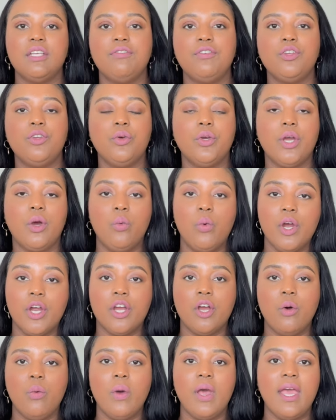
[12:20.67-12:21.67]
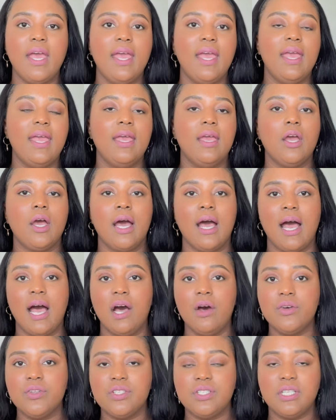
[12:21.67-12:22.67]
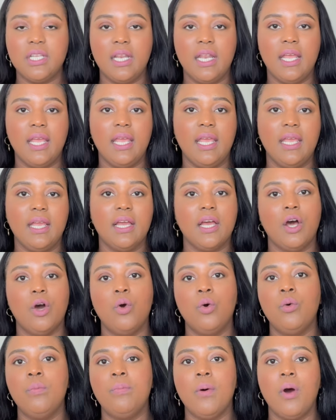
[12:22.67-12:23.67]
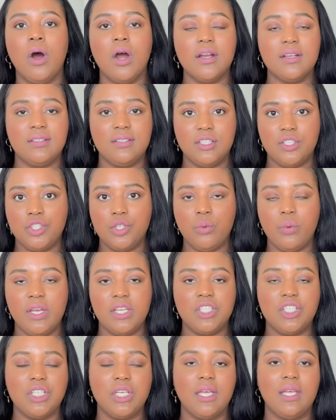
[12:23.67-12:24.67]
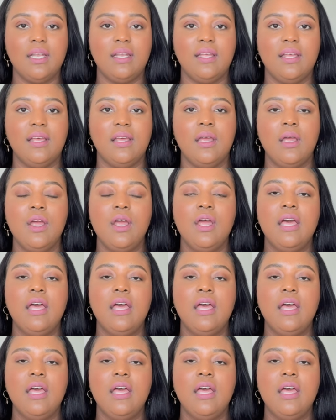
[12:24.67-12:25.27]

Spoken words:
If you're doing a workaway, a house sitting, a upar situation,